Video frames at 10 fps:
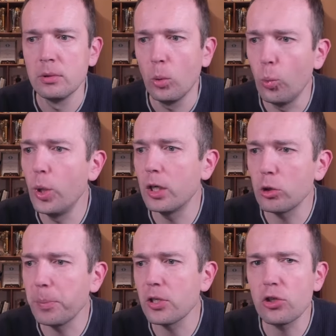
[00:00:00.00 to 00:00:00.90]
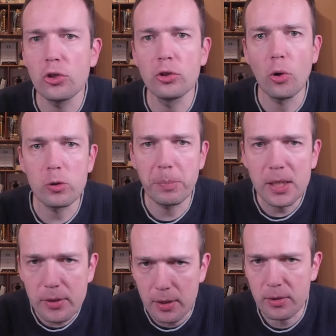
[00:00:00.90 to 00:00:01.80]
where to position those
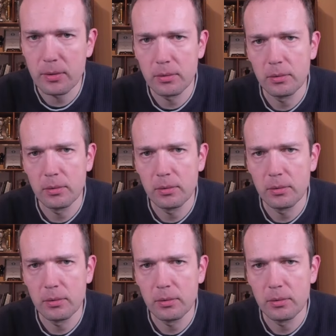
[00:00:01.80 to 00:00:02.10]
pieces.